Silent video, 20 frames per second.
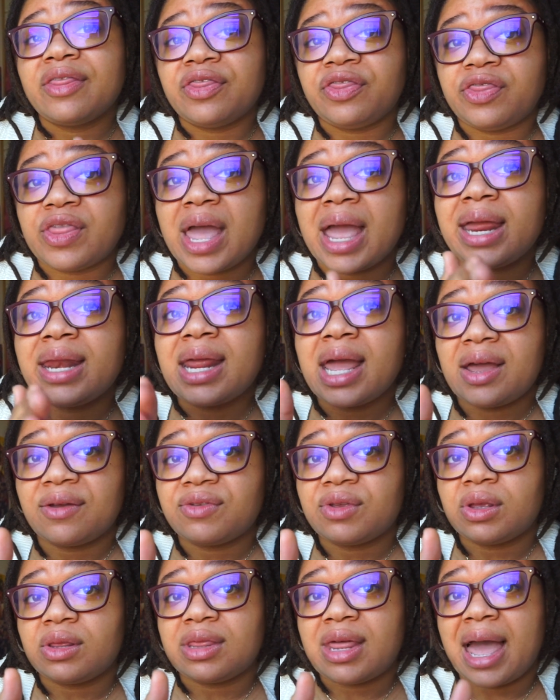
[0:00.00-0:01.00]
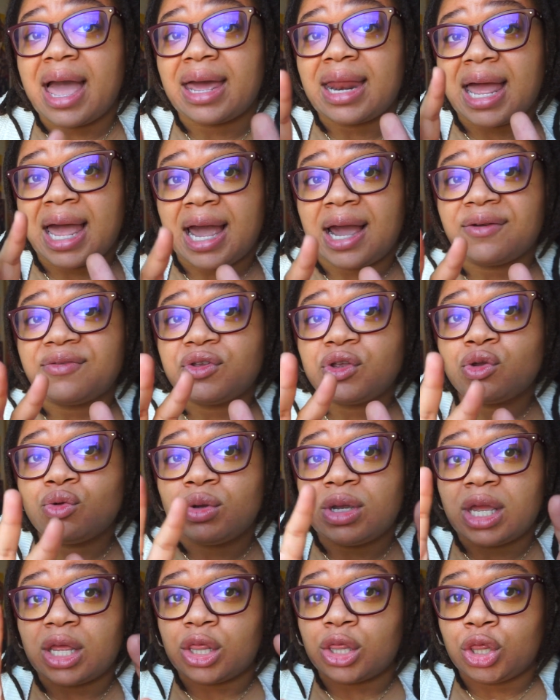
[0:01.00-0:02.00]
Then after that, after you
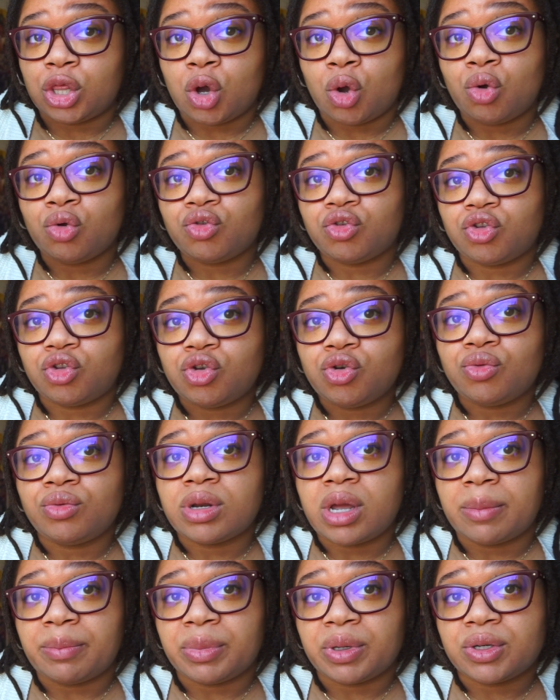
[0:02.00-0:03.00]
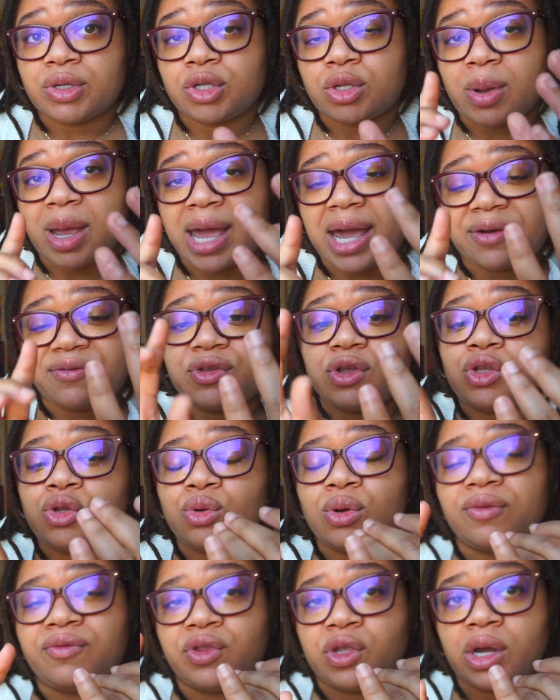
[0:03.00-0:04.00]
get those two numbers, so after
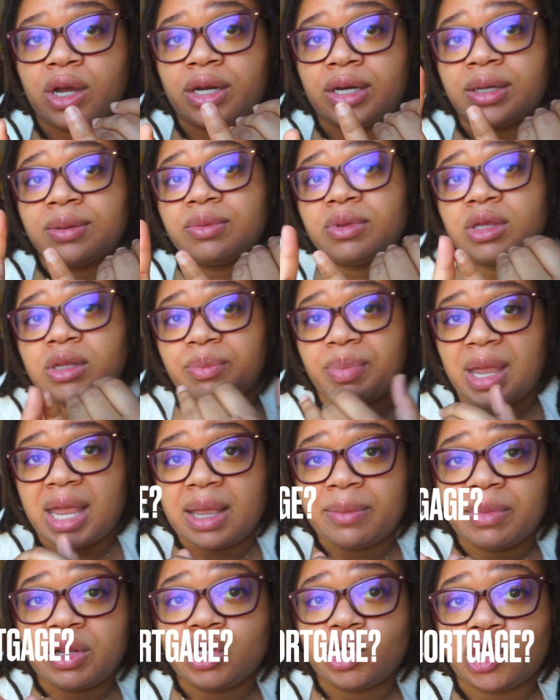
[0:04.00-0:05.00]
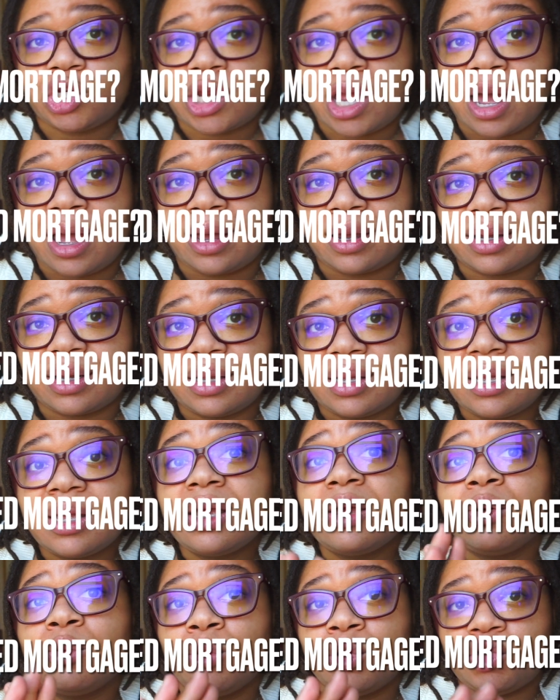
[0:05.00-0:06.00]
you have done the payment shock,
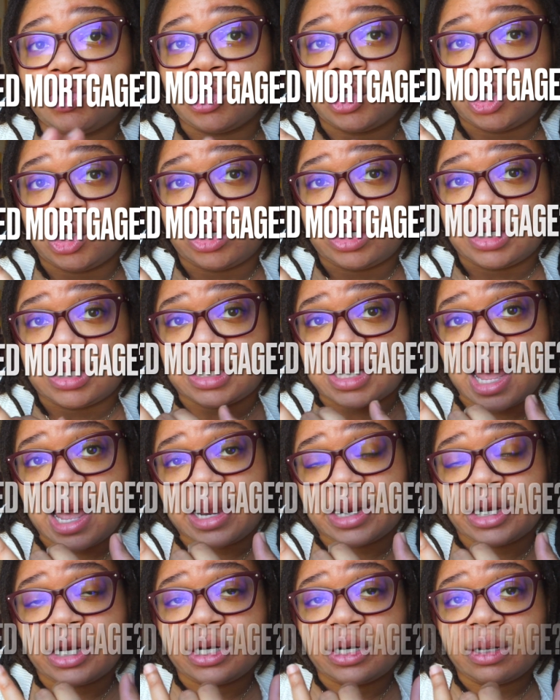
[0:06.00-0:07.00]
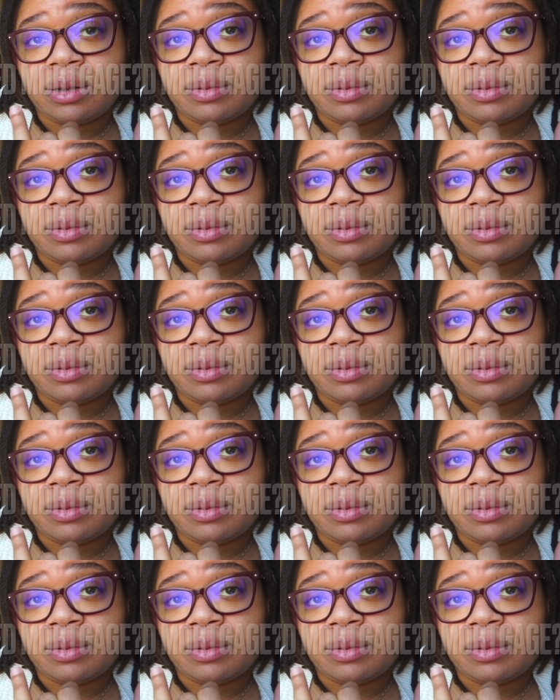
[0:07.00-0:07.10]
which is your desired